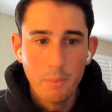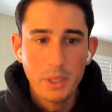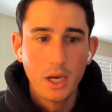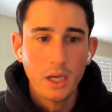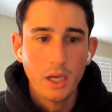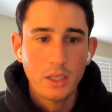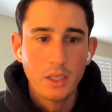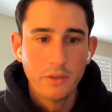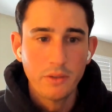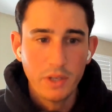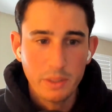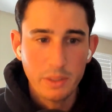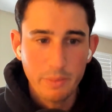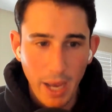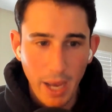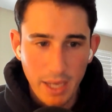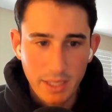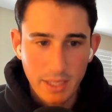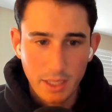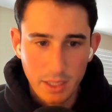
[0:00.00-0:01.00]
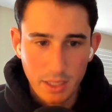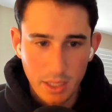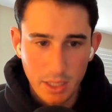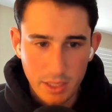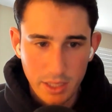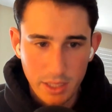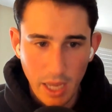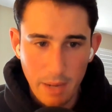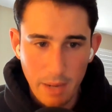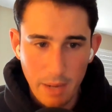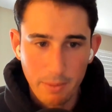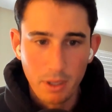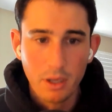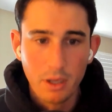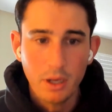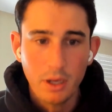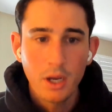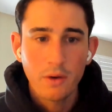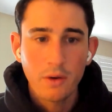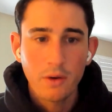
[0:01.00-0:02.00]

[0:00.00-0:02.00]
because of his past as a scammer.